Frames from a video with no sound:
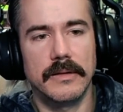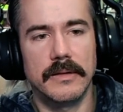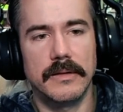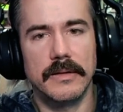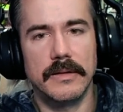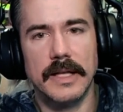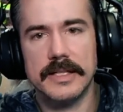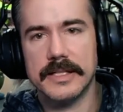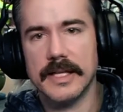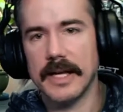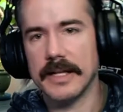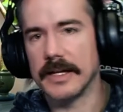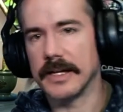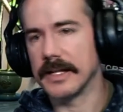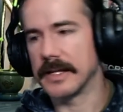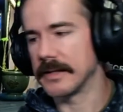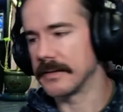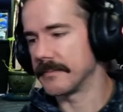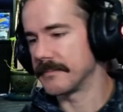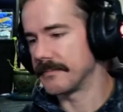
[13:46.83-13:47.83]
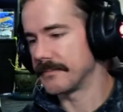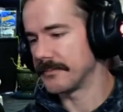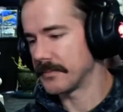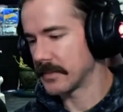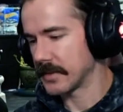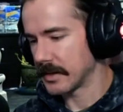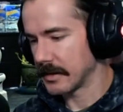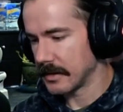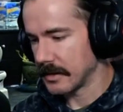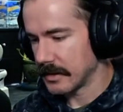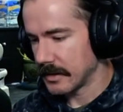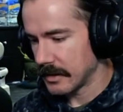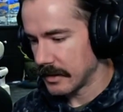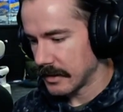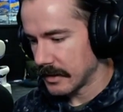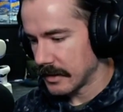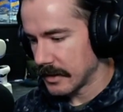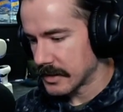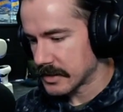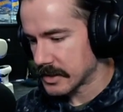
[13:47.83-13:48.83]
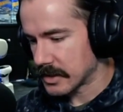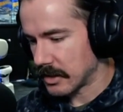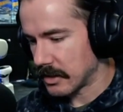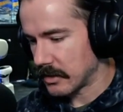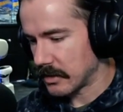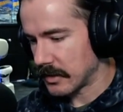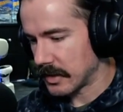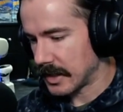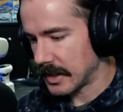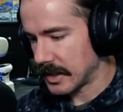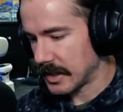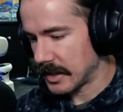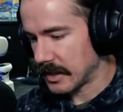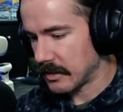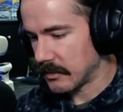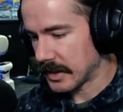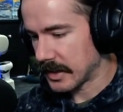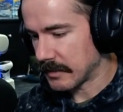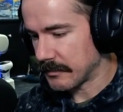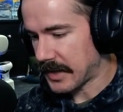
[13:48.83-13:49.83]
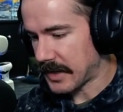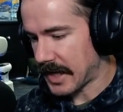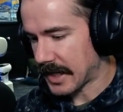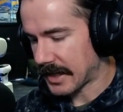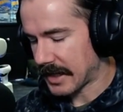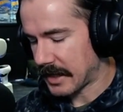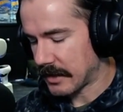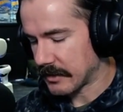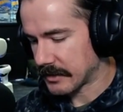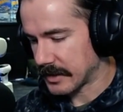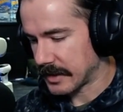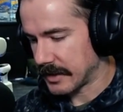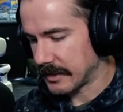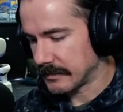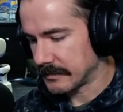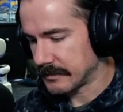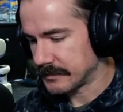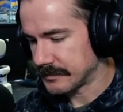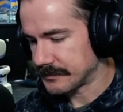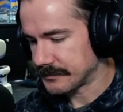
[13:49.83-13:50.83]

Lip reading: That's kind of neat. So we can back out then.